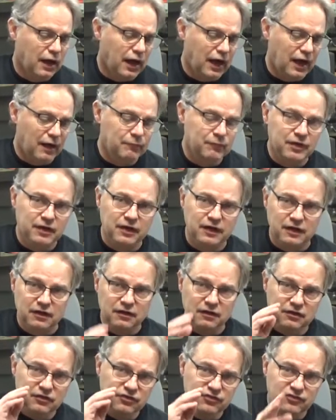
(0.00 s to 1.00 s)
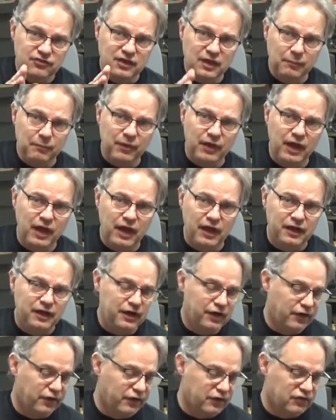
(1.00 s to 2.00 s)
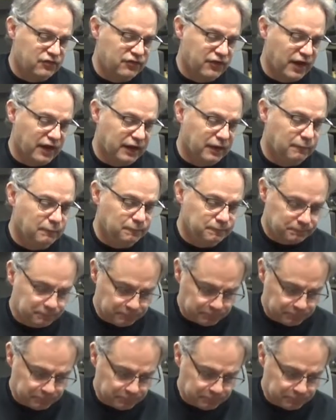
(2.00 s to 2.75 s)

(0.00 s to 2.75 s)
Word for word: I'm going to skip ahead here in a second.